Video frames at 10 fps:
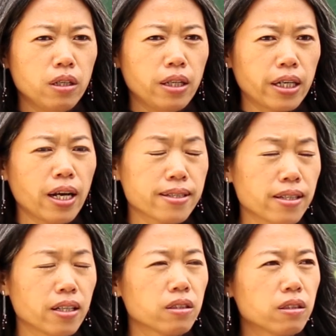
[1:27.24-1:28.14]
like
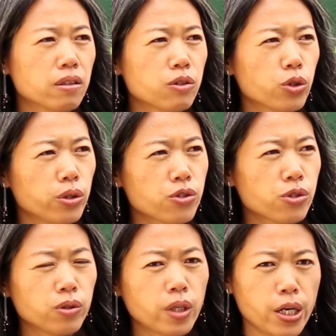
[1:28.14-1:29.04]
Hazak
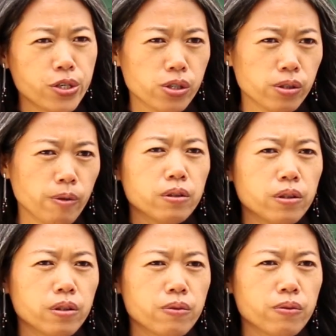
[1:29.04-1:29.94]
traditional culture.
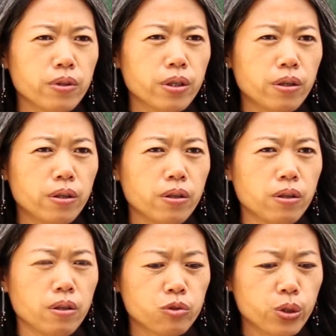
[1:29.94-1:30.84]
In
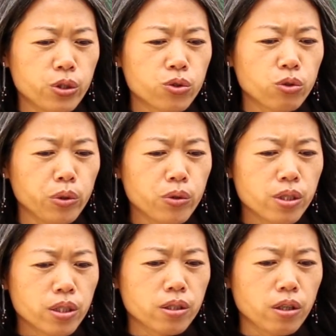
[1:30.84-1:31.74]
their traditional
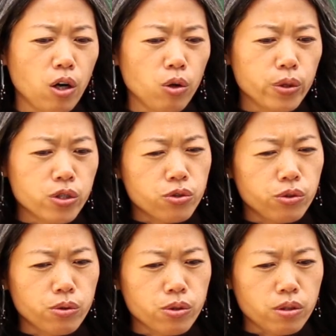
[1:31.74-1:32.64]
music, they always
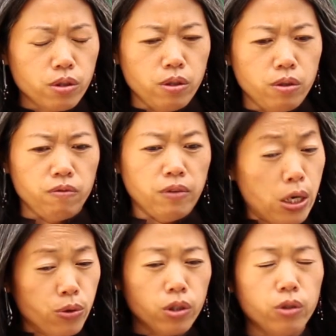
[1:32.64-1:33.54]
use the
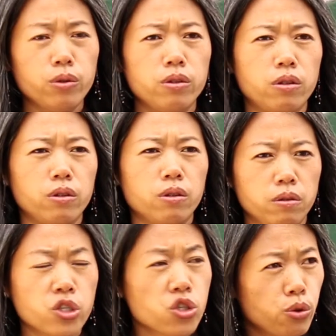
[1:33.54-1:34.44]
very old
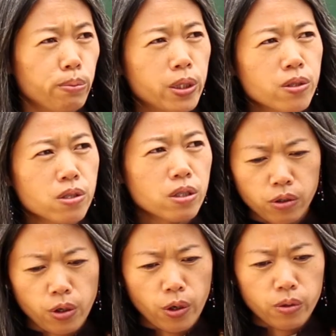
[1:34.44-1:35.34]
instrument
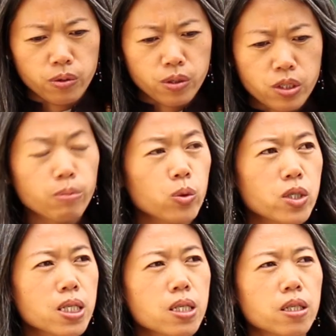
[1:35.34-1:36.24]
called
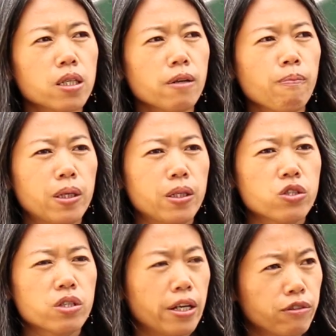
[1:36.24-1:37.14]
sibuzi'e, but
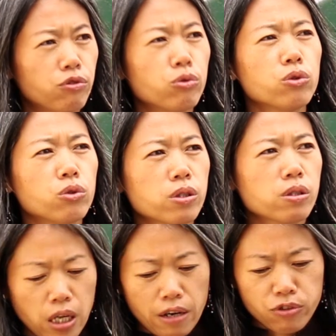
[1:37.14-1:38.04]
it's like
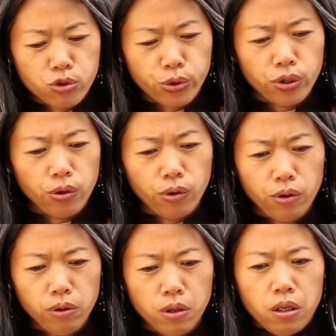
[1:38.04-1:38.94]
flute, have three
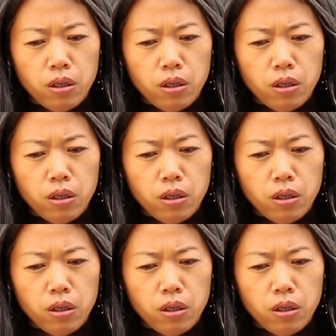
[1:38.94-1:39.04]
holes.